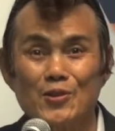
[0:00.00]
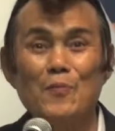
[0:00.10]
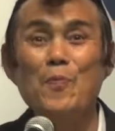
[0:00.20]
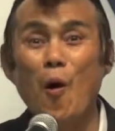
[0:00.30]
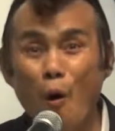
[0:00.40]

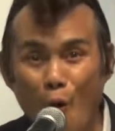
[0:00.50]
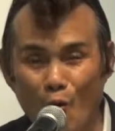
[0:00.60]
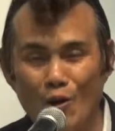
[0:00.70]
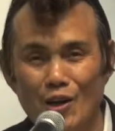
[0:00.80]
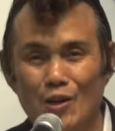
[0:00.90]
the
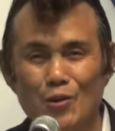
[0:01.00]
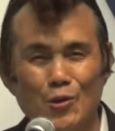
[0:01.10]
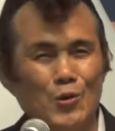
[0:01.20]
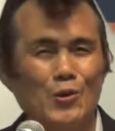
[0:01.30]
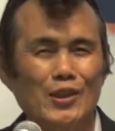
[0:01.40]
Paul,
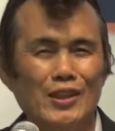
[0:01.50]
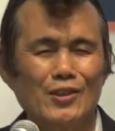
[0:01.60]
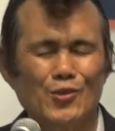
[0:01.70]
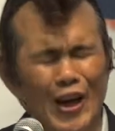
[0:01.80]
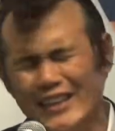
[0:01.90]
who
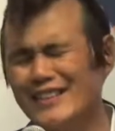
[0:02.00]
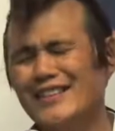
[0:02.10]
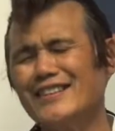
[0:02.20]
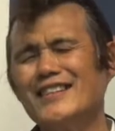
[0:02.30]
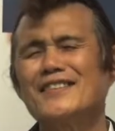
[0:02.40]

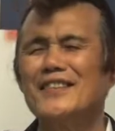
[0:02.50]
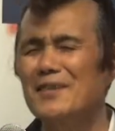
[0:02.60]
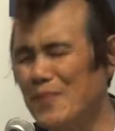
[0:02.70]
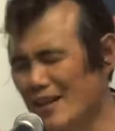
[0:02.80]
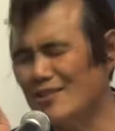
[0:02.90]
greatest
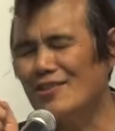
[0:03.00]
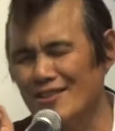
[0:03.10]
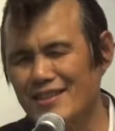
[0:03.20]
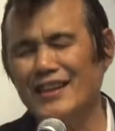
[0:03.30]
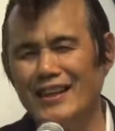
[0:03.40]

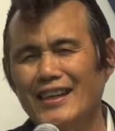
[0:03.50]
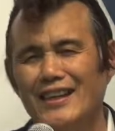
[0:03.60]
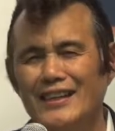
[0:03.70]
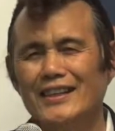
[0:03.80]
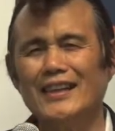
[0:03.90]
evangelist
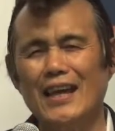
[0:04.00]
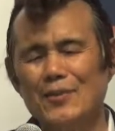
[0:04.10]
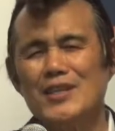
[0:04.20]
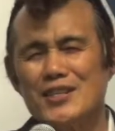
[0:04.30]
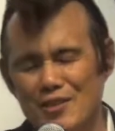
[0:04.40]

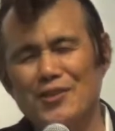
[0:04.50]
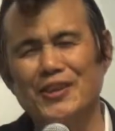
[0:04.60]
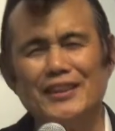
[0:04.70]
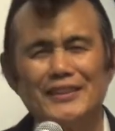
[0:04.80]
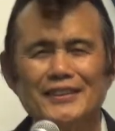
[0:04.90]
ever
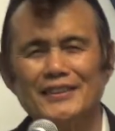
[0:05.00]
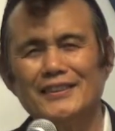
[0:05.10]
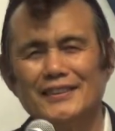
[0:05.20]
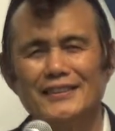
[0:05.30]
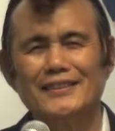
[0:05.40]
history.
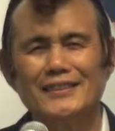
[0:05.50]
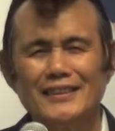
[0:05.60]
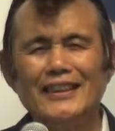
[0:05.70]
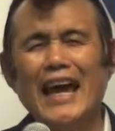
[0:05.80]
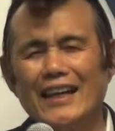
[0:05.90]

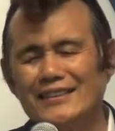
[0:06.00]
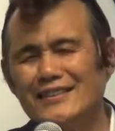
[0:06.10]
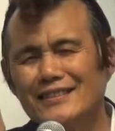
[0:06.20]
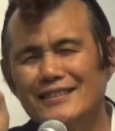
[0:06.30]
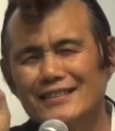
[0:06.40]
He had
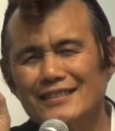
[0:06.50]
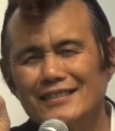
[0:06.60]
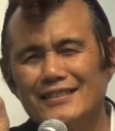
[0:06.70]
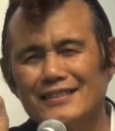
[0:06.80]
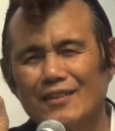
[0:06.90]

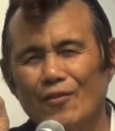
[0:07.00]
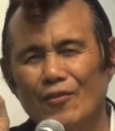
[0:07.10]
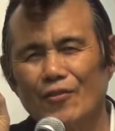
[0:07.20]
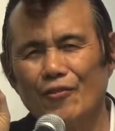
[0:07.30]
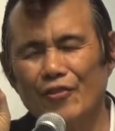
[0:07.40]

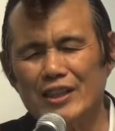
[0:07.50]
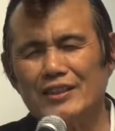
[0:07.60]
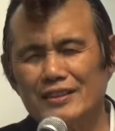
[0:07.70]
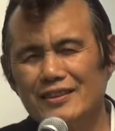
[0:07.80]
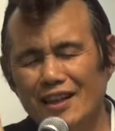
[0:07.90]

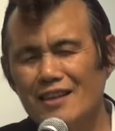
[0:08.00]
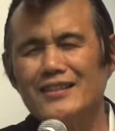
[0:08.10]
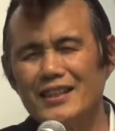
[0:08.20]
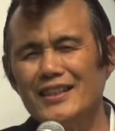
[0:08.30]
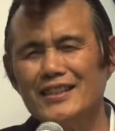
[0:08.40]
written
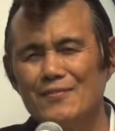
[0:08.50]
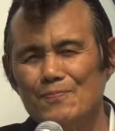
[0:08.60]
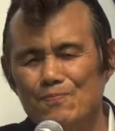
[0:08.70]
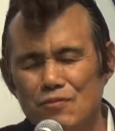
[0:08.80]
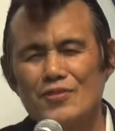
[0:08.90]
13
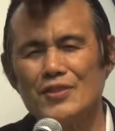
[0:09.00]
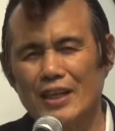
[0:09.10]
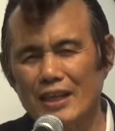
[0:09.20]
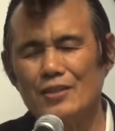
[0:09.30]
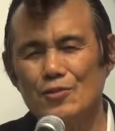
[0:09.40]
books
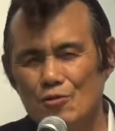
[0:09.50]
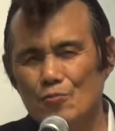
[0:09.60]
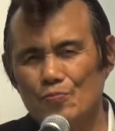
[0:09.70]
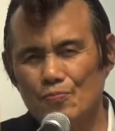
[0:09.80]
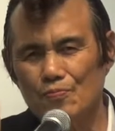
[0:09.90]
in
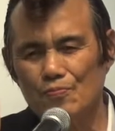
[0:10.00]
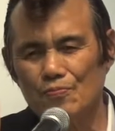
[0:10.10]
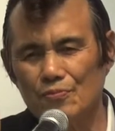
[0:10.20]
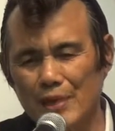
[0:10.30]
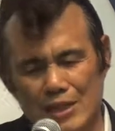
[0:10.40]
New
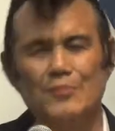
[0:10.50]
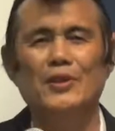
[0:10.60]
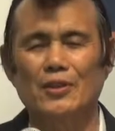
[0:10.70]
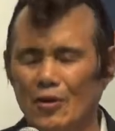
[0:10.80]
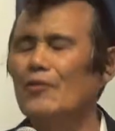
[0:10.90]

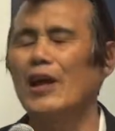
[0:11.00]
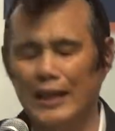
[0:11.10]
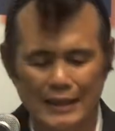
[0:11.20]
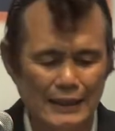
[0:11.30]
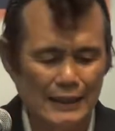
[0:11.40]
Testament. All
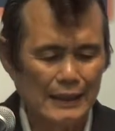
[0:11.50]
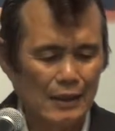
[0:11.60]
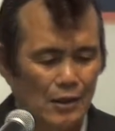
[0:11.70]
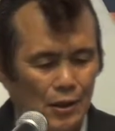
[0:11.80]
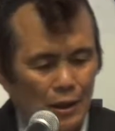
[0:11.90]
right.
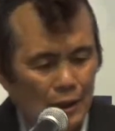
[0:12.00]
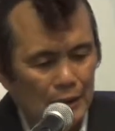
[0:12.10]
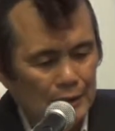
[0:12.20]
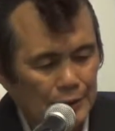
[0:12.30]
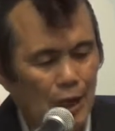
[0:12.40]

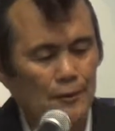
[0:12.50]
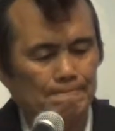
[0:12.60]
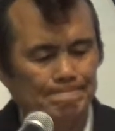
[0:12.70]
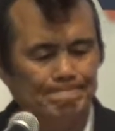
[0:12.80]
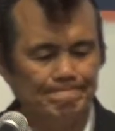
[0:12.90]
So,